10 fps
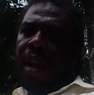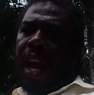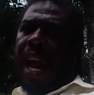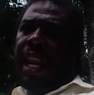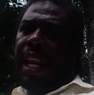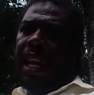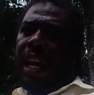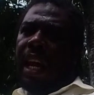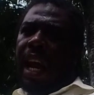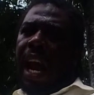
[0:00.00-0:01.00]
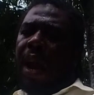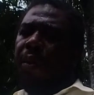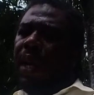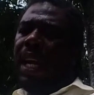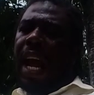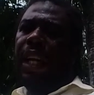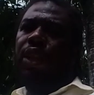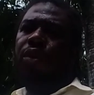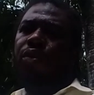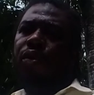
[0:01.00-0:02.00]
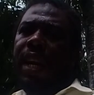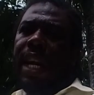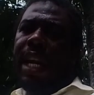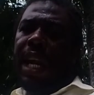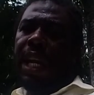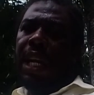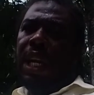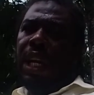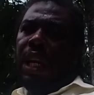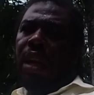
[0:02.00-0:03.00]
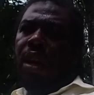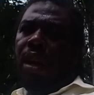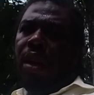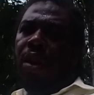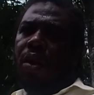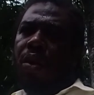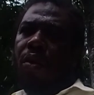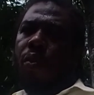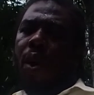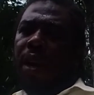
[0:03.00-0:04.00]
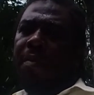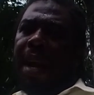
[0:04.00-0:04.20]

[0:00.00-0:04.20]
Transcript: And I would like to read one of my